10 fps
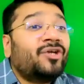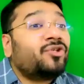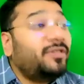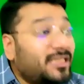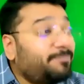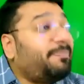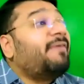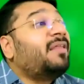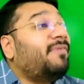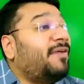So this
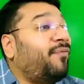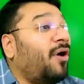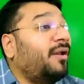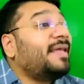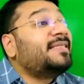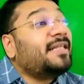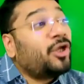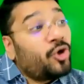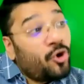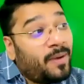paved the way for raising
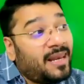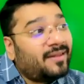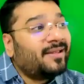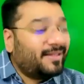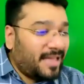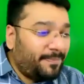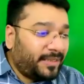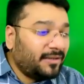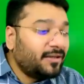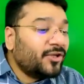the global
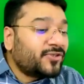capital.